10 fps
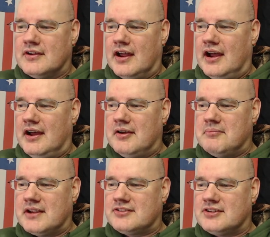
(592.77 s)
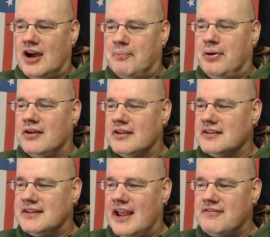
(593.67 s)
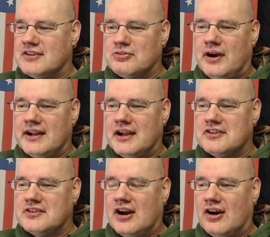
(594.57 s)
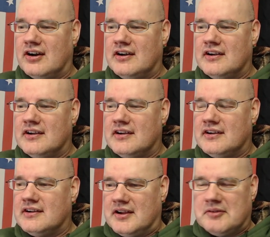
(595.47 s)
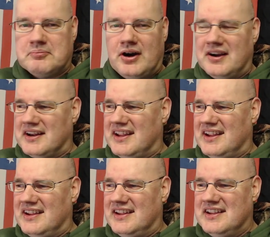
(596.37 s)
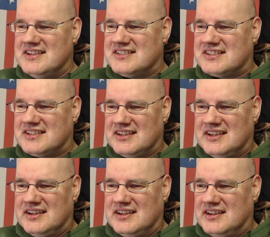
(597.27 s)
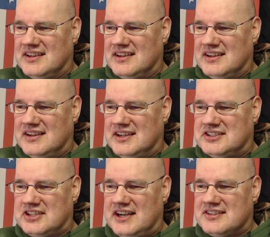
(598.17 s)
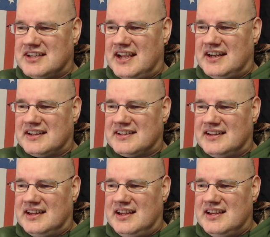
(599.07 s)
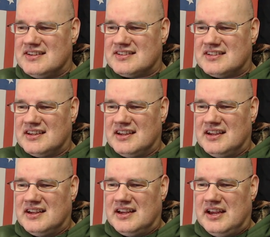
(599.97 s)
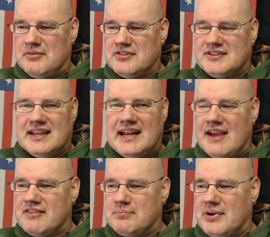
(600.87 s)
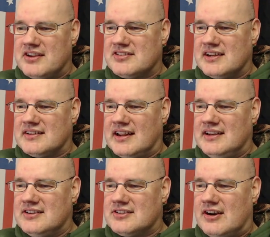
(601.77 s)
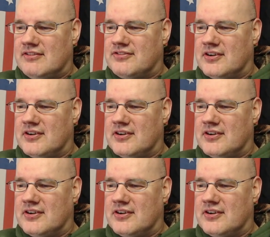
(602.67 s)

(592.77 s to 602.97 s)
mixed up. David Dwight Eisenhower but he's trying to say that he was the 11th president and he served